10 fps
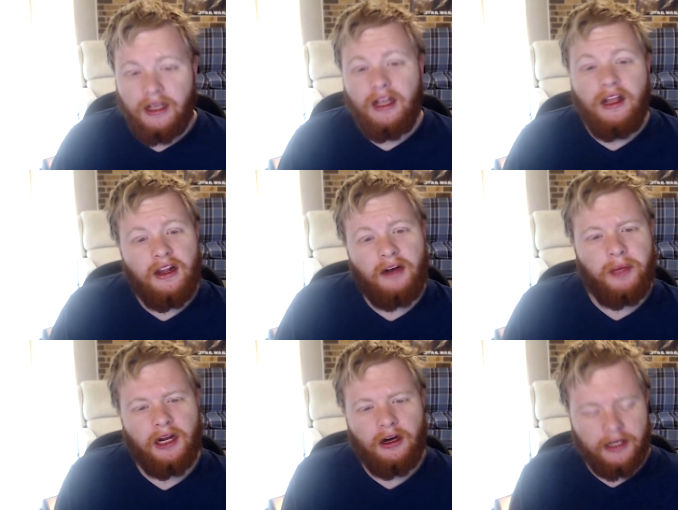They're a bit
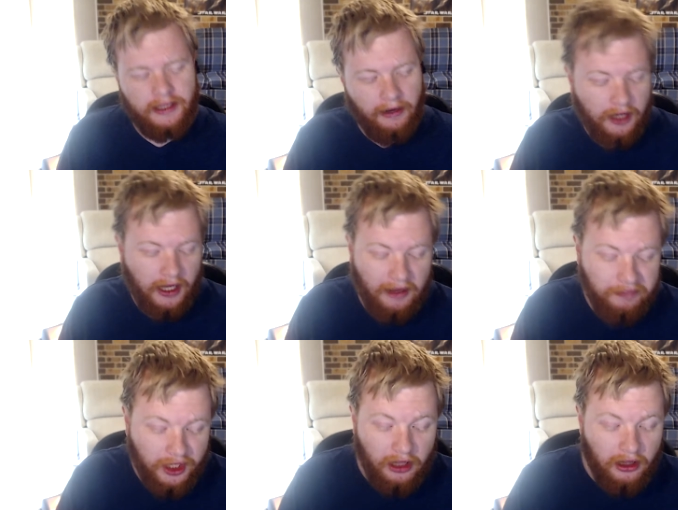odd in that regard,
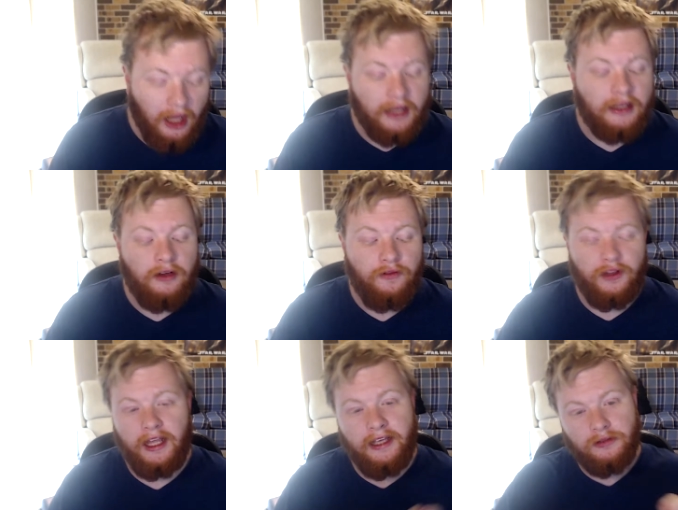but I like, for
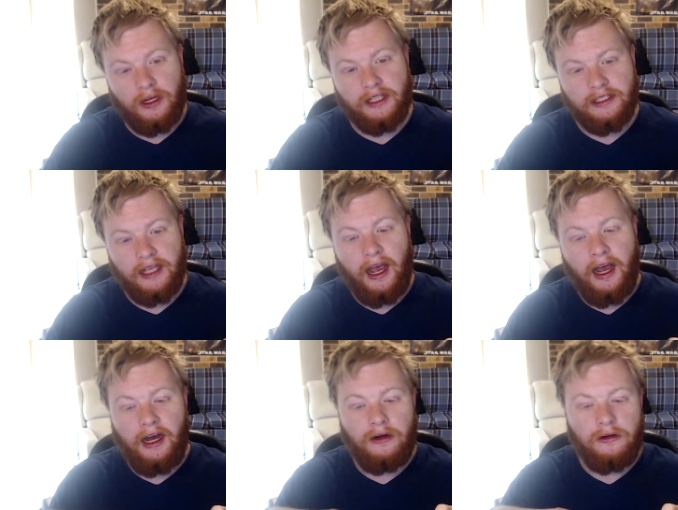these ones,
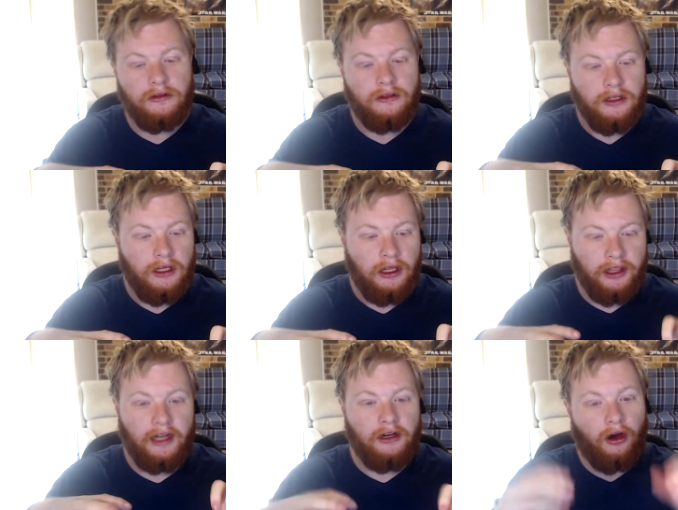how
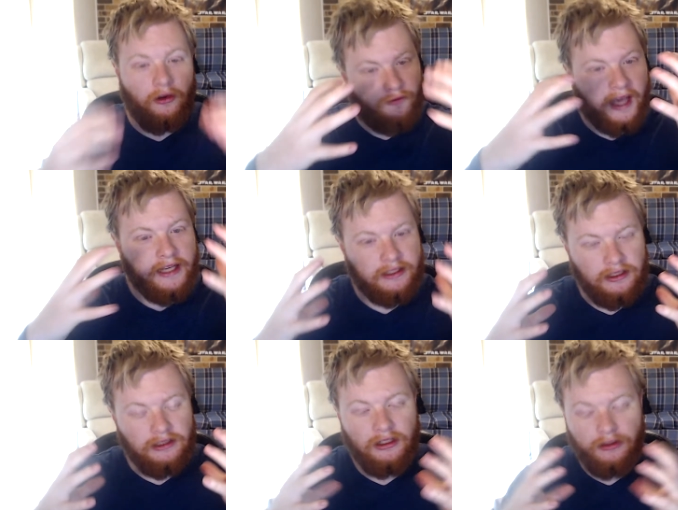they're not
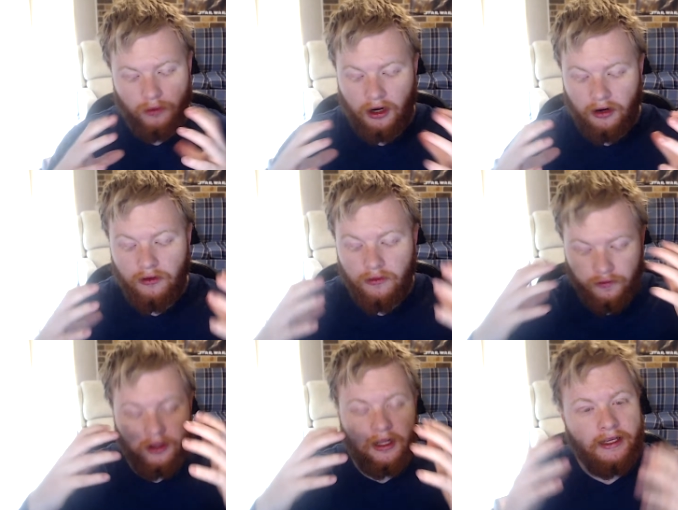faces as well,
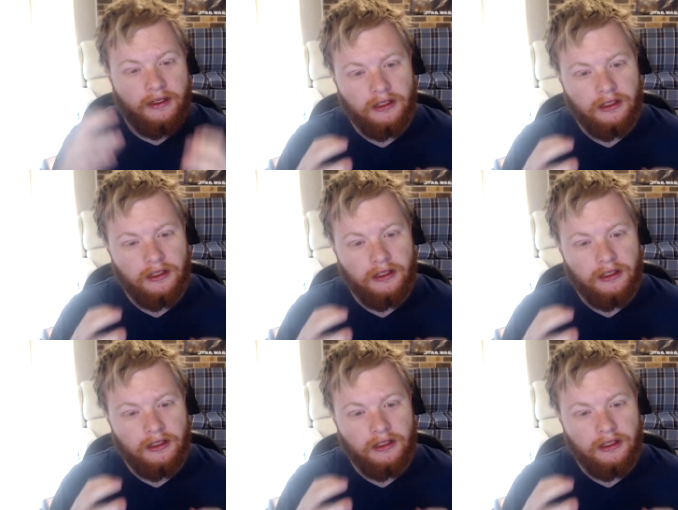fully.